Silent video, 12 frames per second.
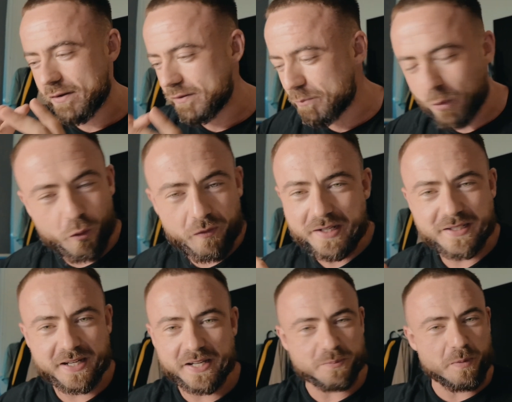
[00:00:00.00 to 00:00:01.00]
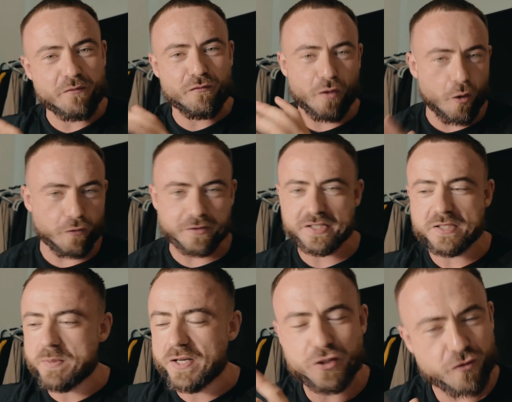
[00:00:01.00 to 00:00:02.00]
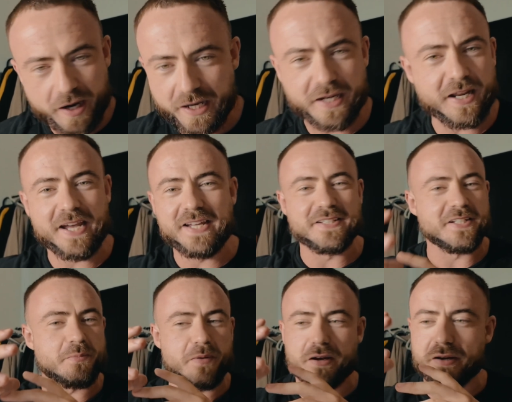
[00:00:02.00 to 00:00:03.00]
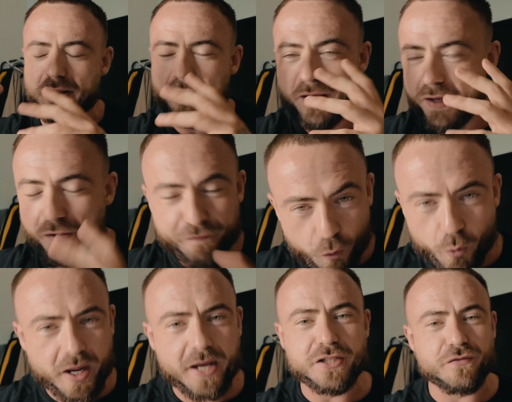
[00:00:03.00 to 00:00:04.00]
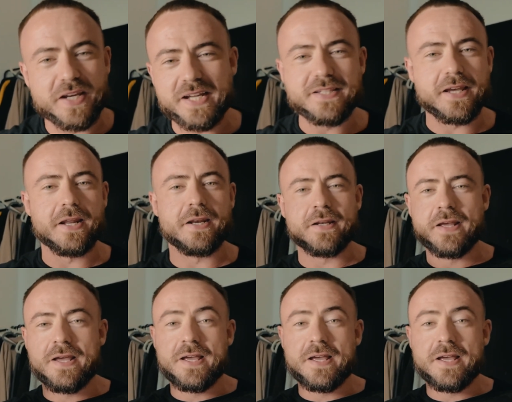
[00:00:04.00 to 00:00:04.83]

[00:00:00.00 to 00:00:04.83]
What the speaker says: More recently it's been vlogs, it's been training days, it's been full days of eating.